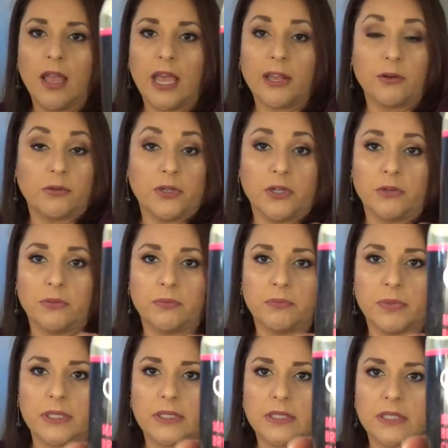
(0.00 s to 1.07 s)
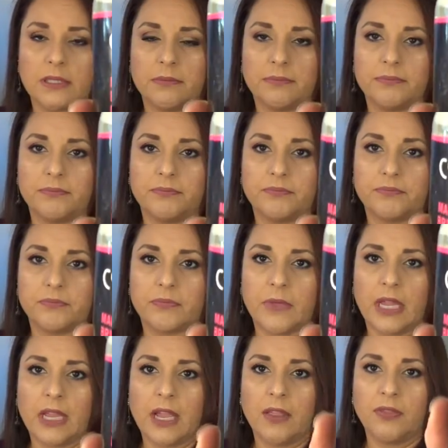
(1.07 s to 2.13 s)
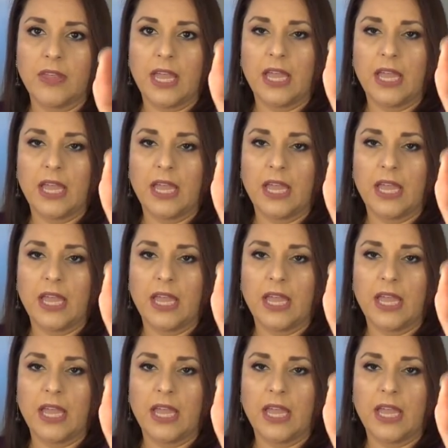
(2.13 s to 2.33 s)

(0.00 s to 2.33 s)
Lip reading: I don't know, but I got